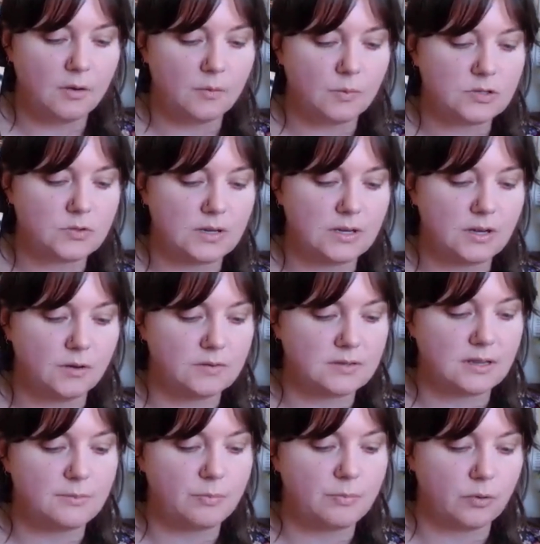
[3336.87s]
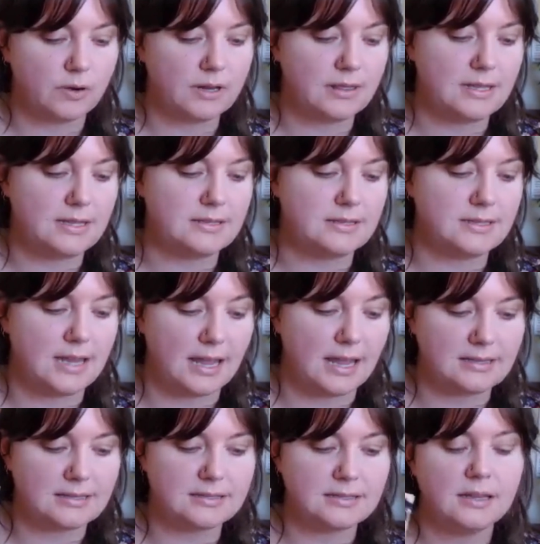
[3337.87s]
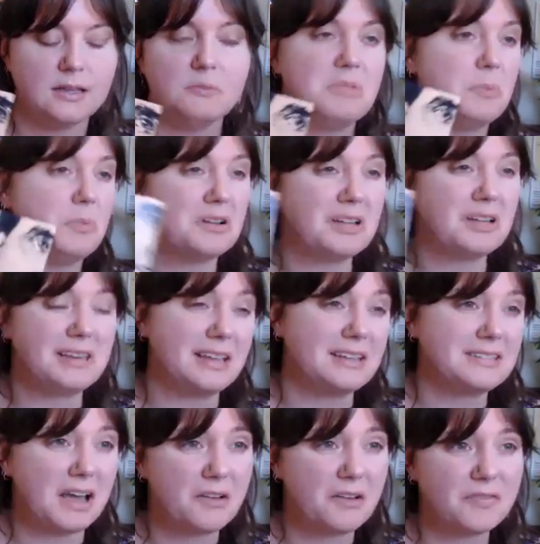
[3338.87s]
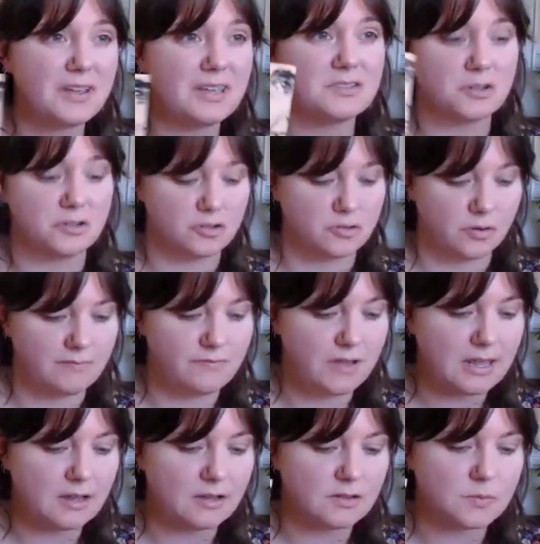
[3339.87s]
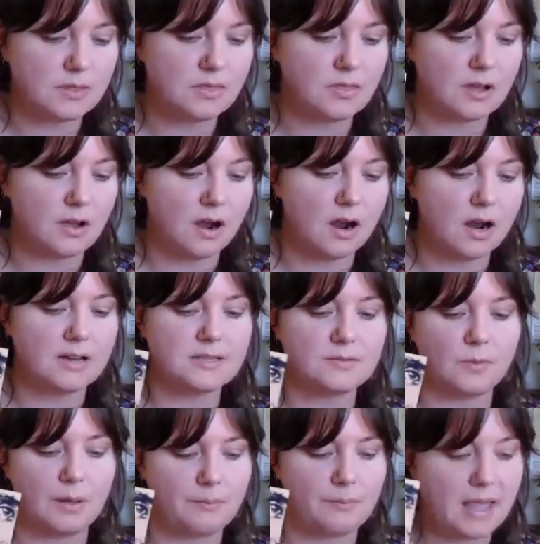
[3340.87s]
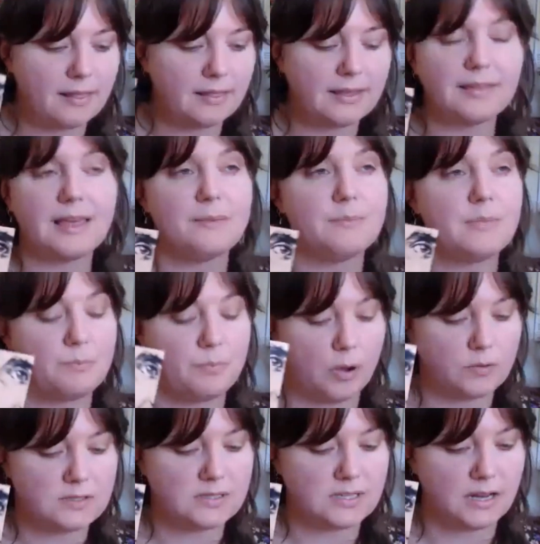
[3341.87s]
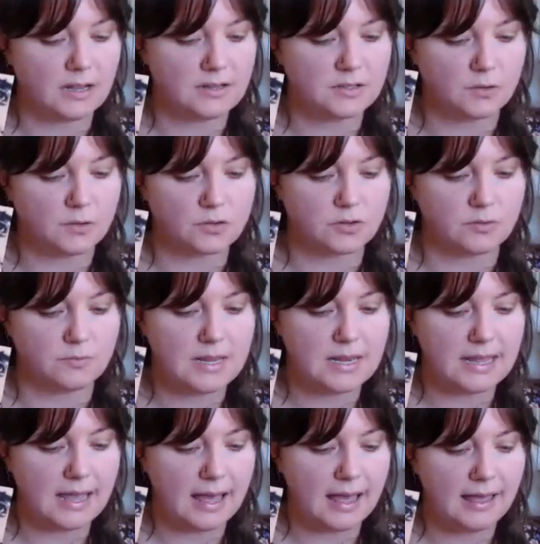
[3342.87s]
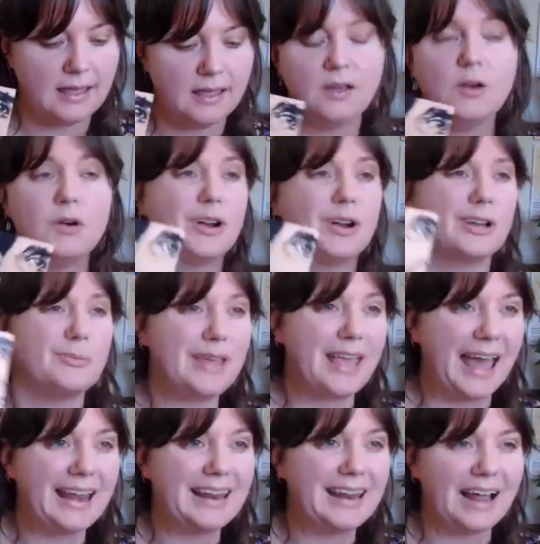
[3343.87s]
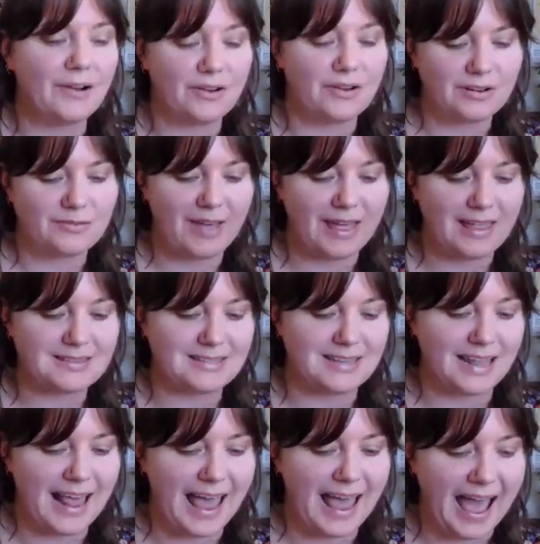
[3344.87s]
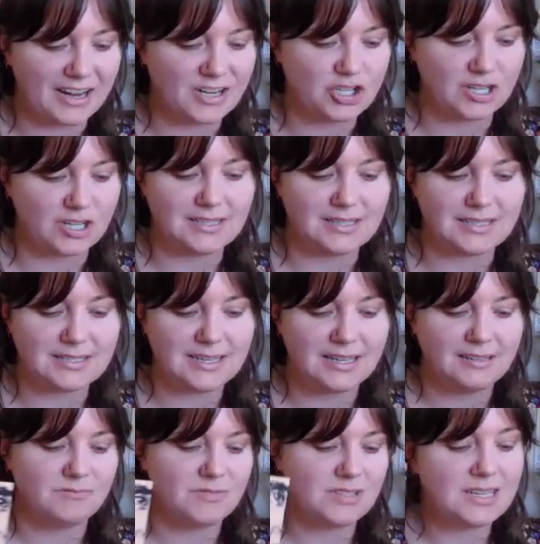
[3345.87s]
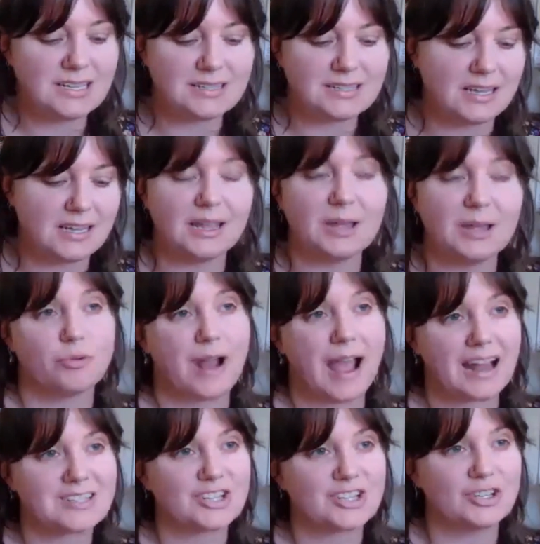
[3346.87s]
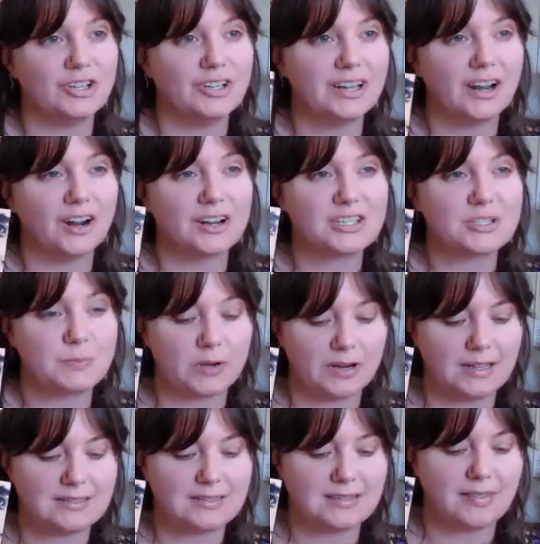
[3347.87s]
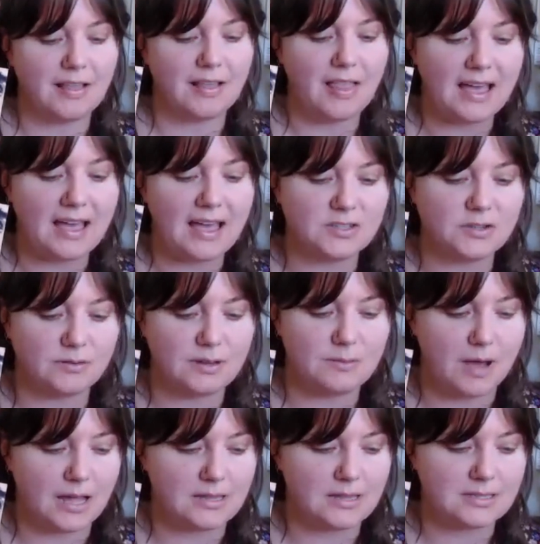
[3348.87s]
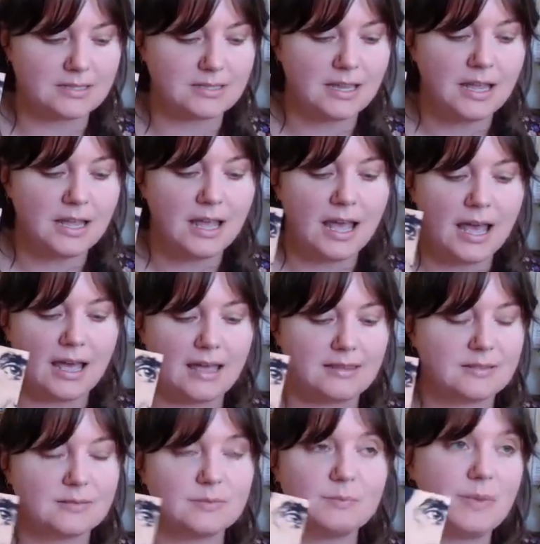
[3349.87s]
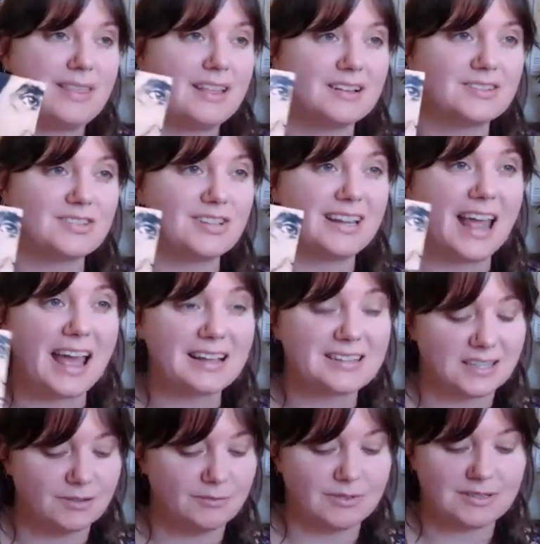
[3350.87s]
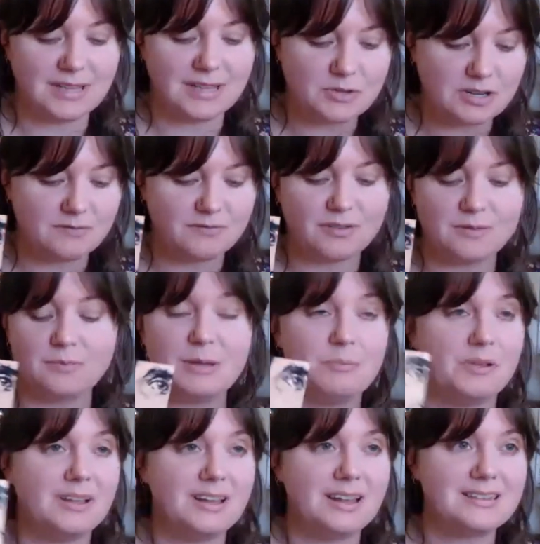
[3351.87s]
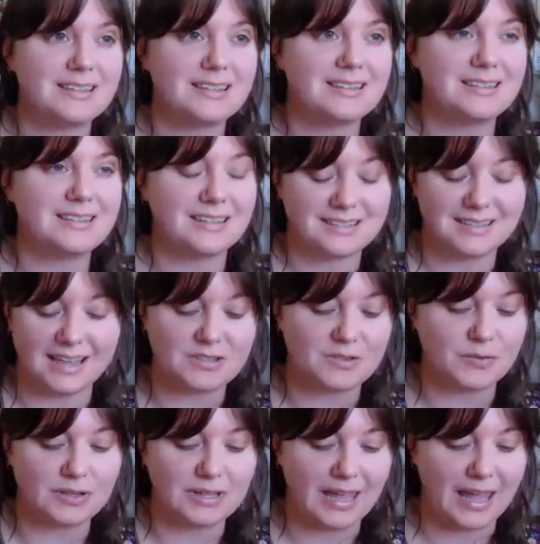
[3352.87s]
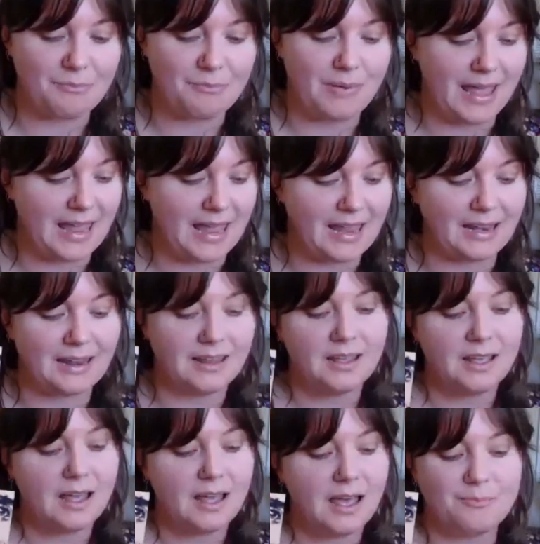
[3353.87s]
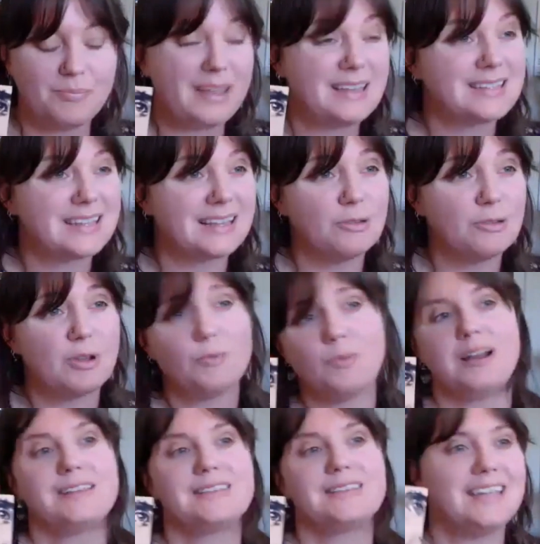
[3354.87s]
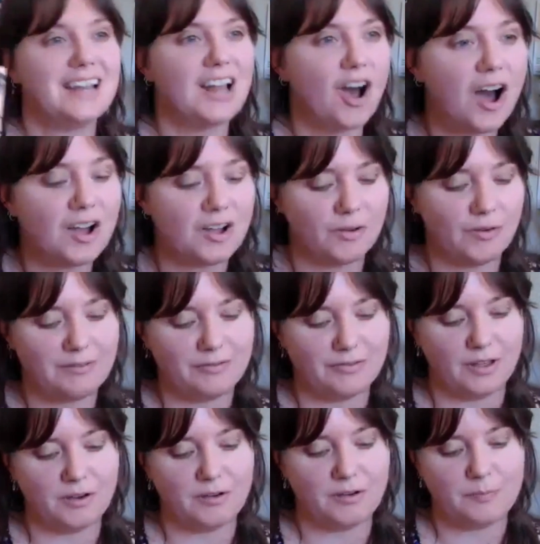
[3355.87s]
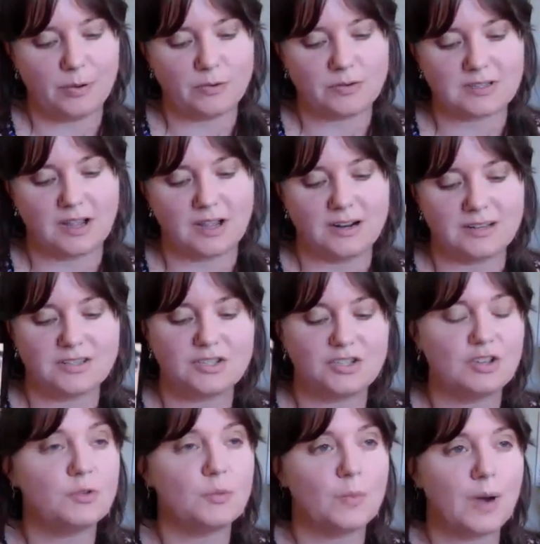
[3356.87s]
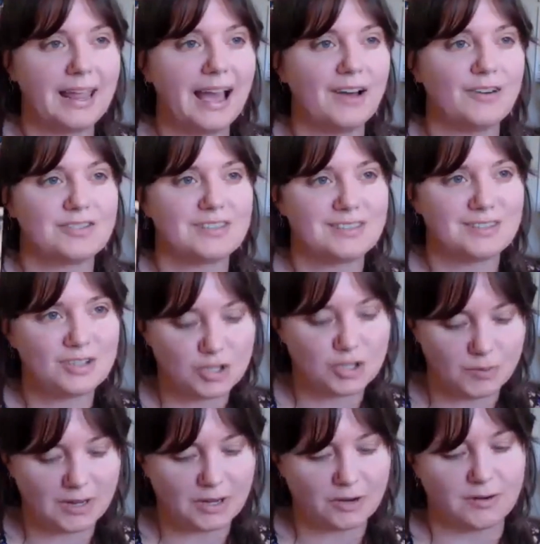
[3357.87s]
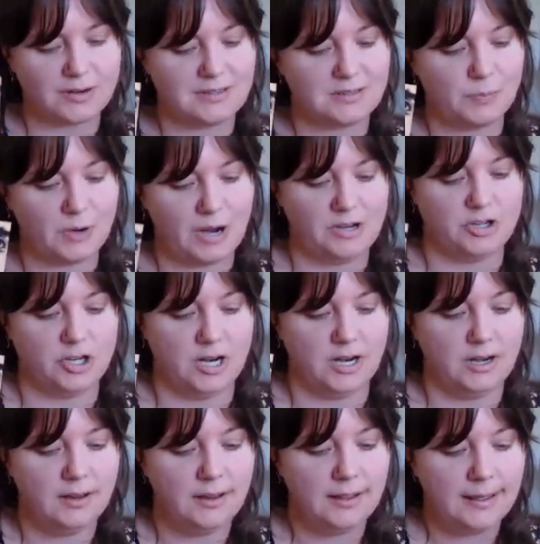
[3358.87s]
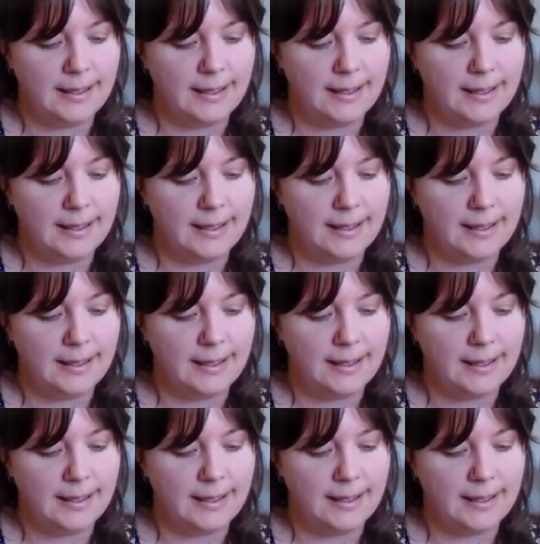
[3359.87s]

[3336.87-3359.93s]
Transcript: which we know is important these days. People can take selfies or short videos with the cards while mailing them and post it on social media, or it can be handed out at events and actions. It's easy and practical, and our experience in the last 3 months has been there's an excellent reception from people, and it's a successful campaign. And basically, we want to see an ongoing flow of postcards to the White House to increase pressure.